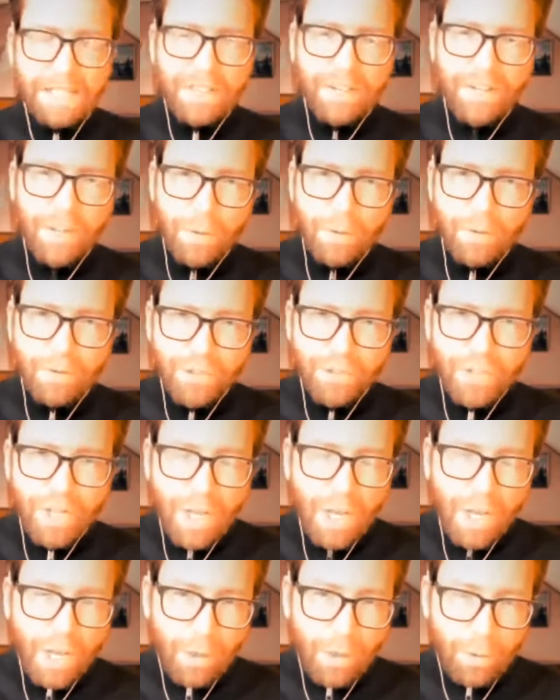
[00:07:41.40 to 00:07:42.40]
to those
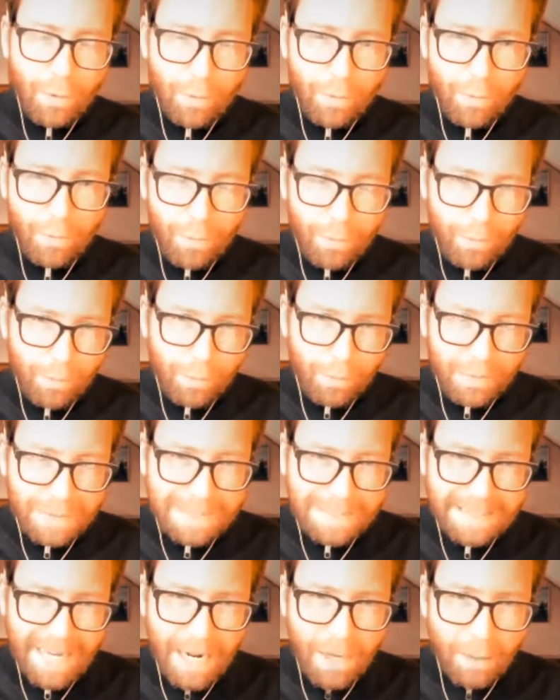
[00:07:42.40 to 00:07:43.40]
who
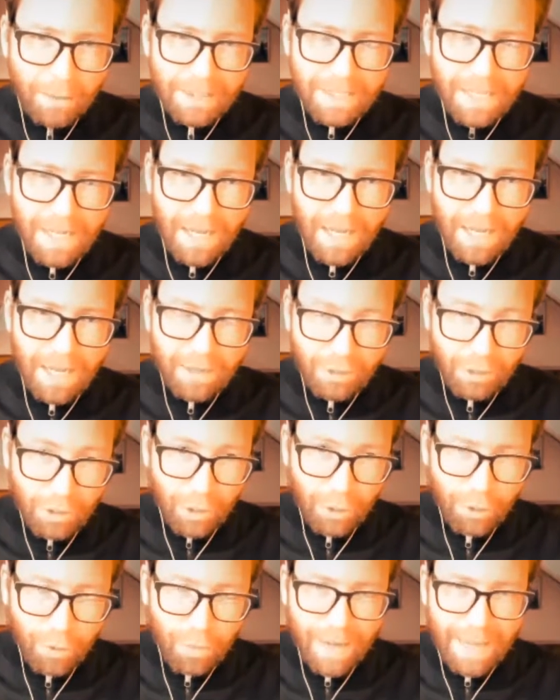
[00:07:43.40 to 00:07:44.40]
doubt
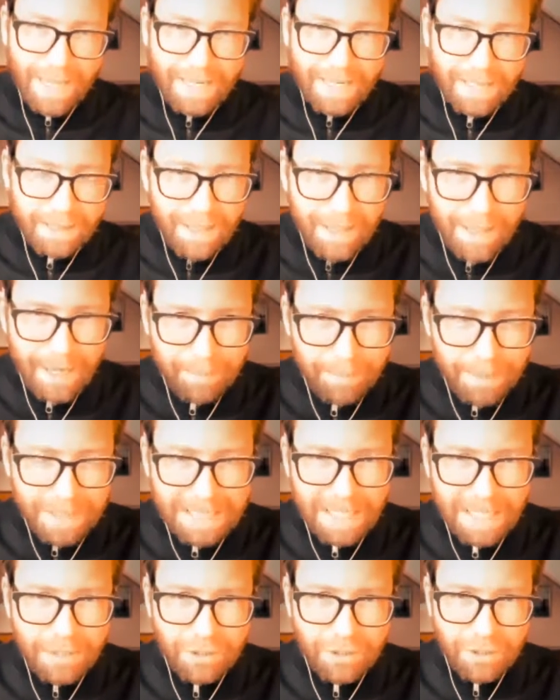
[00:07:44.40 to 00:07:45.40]
you and
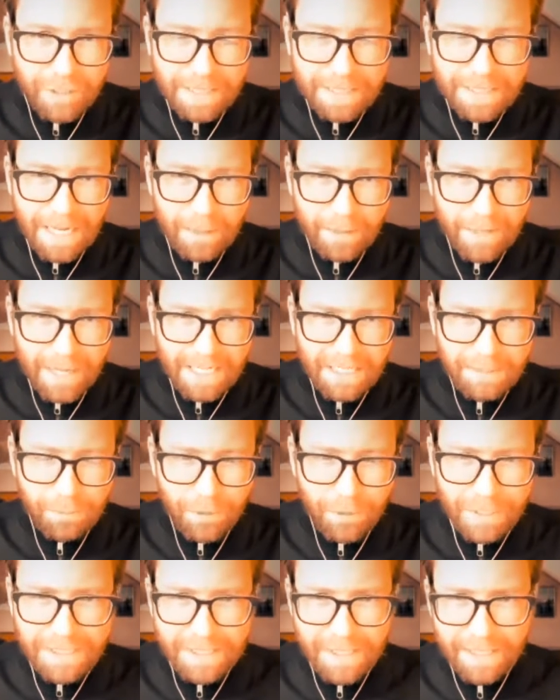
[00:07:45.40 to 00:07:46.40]
potentially doubt
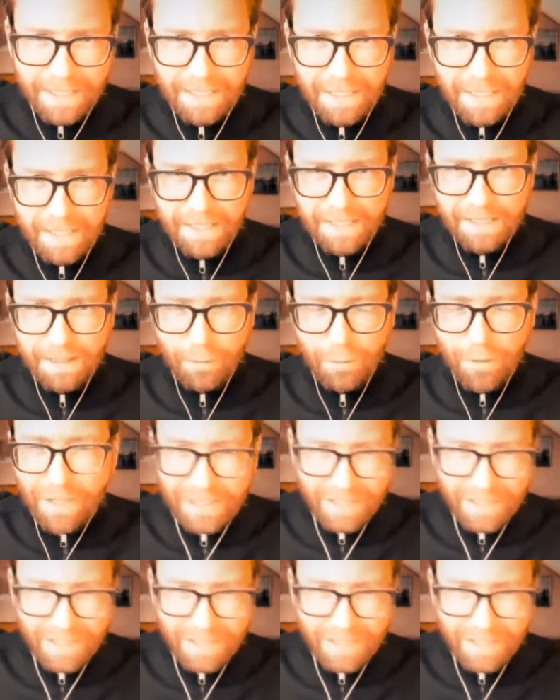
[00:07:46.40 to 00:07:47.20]
exploits like this, or the